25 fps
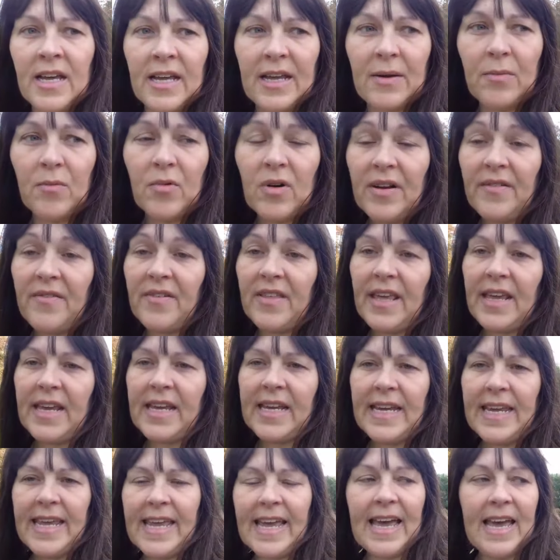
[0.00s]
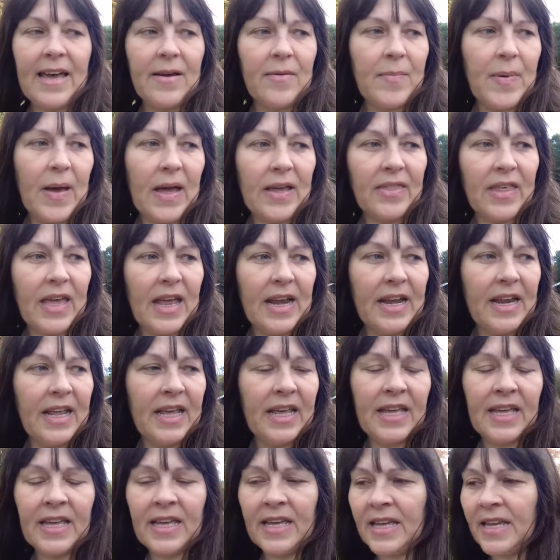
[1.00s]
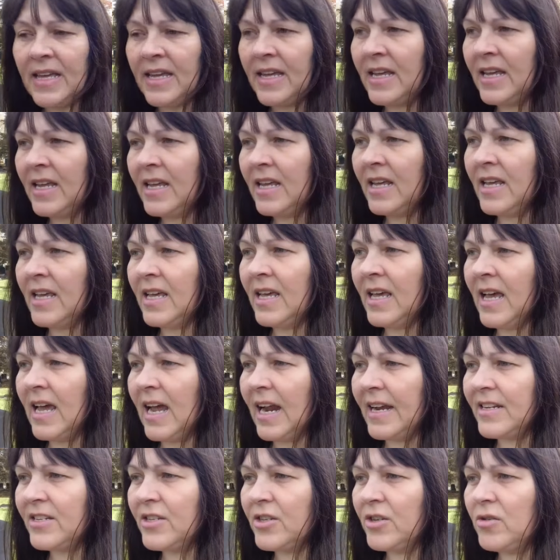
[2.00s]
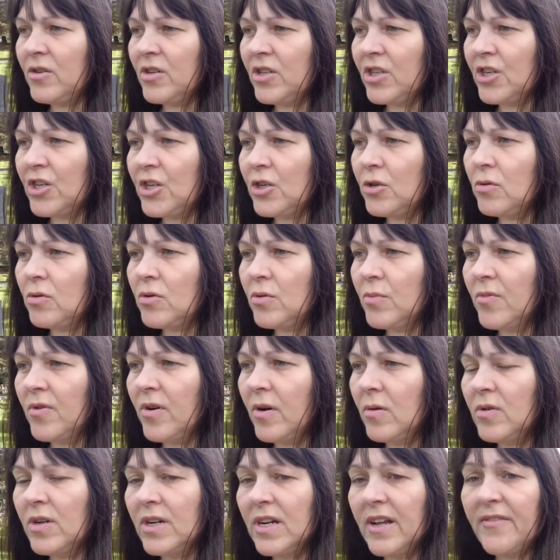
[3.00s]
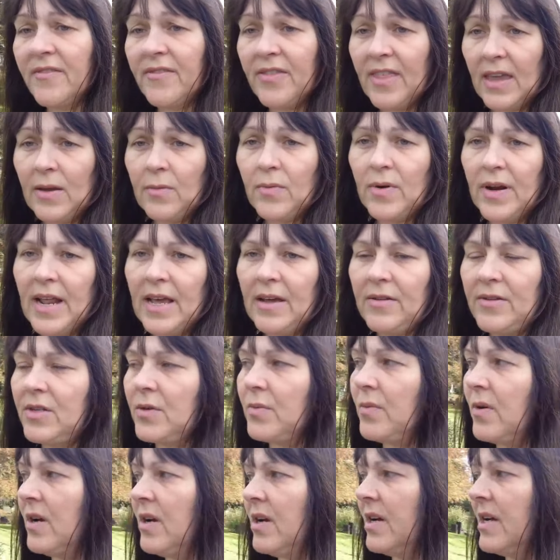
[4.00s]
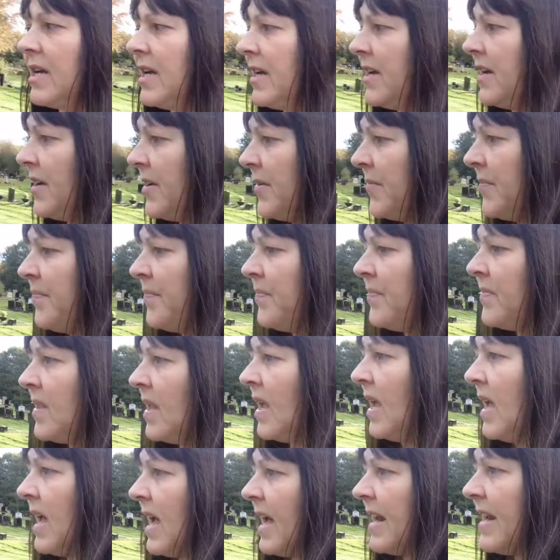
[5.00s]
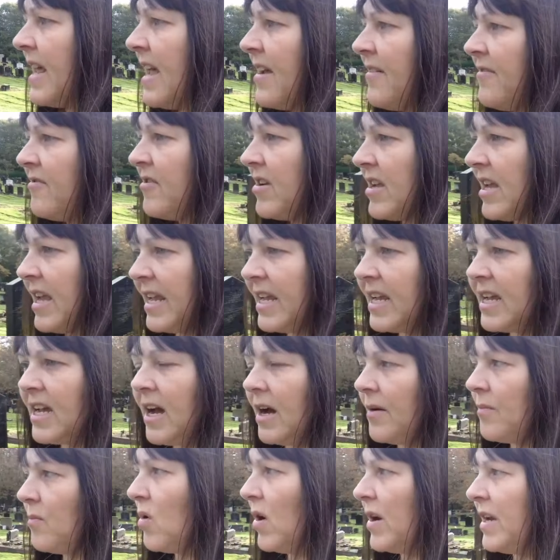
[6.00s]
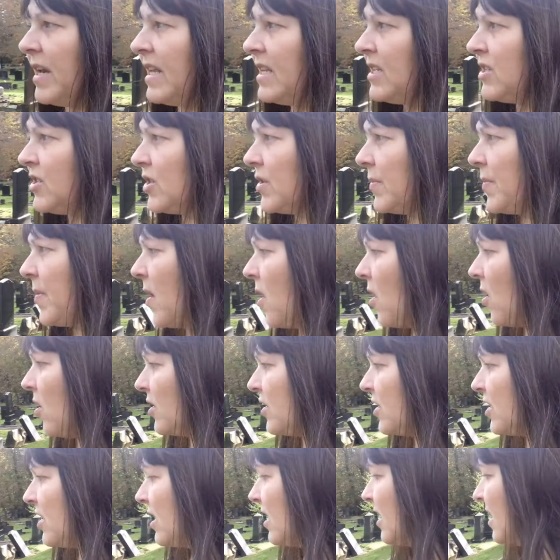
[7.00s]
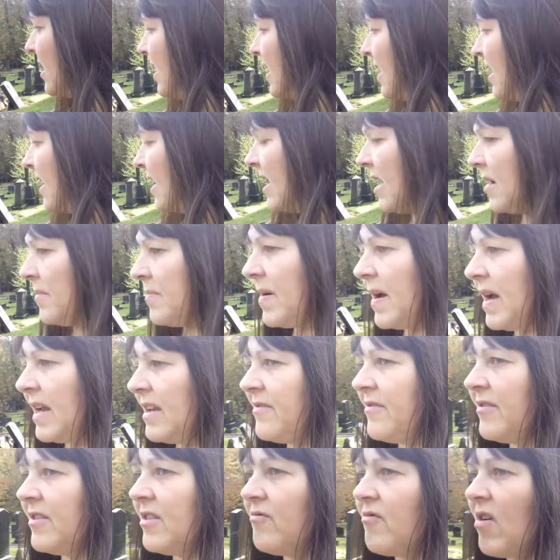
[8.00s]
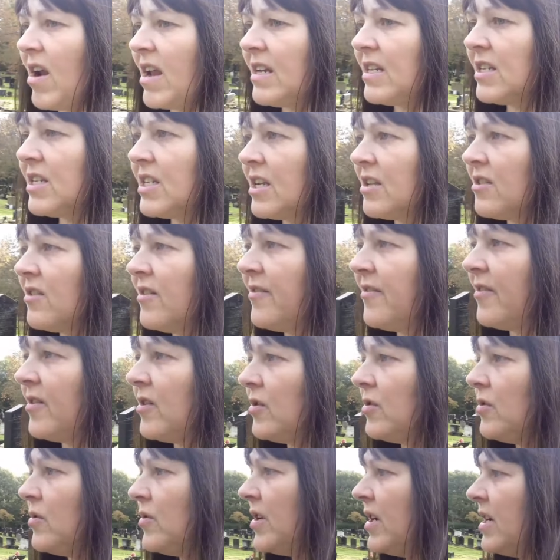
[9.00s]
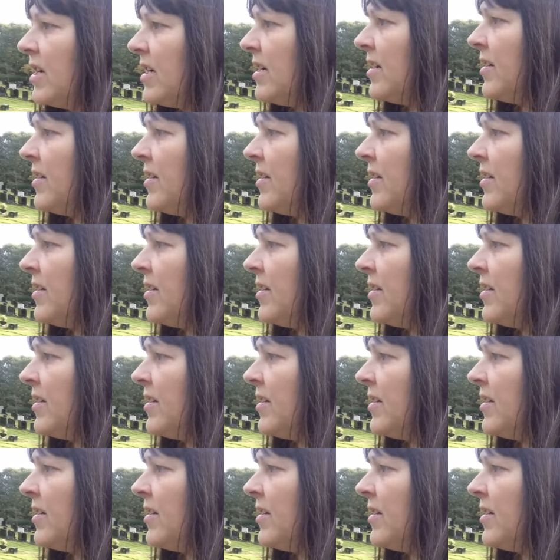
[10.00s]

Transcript: in whatever they could get back then. And as soon as the children were old enough, they went out to work. And every income went into the pot and paid for the rent and the food